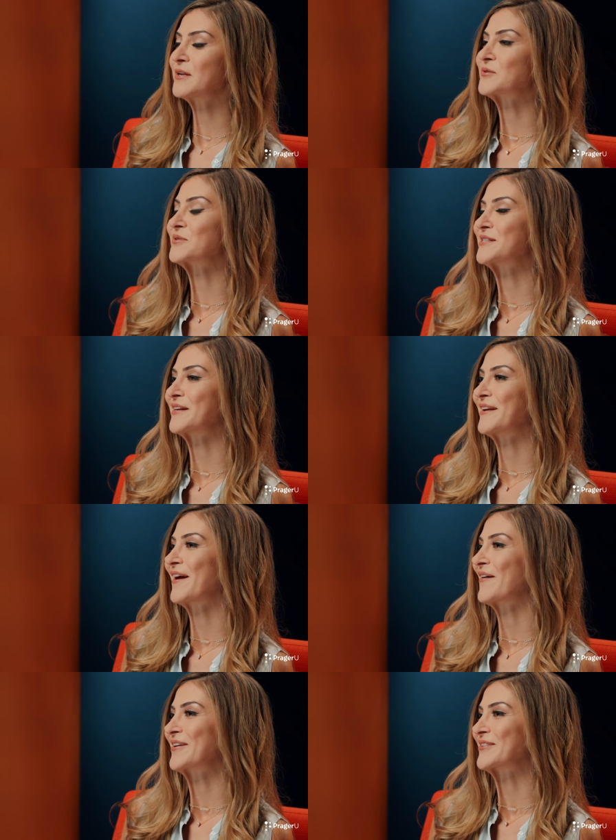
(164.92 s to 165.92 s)
interesting
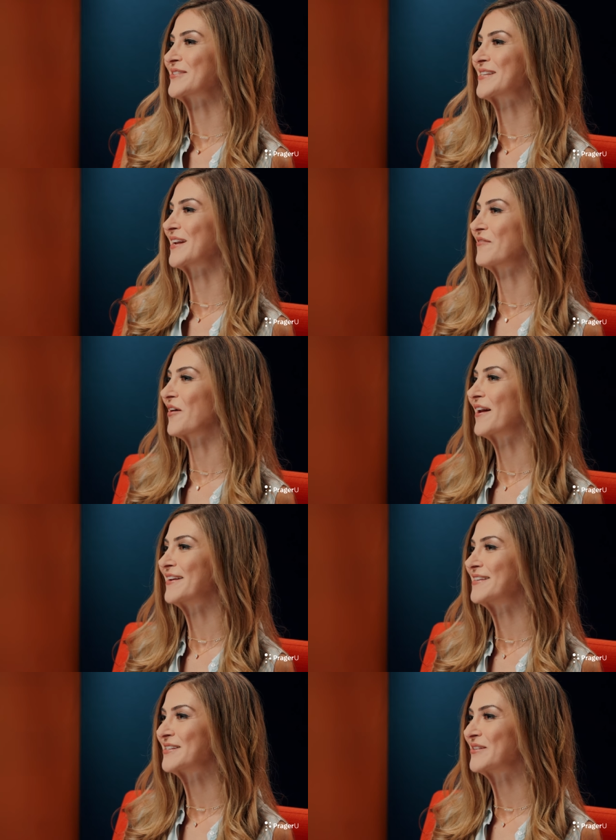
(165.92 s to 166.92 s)
characters that have
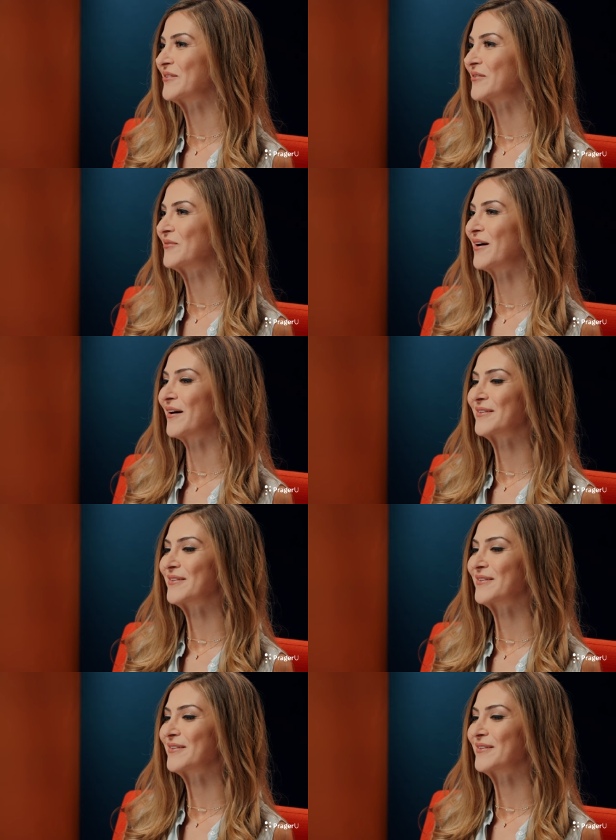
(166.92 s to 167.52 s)
gone into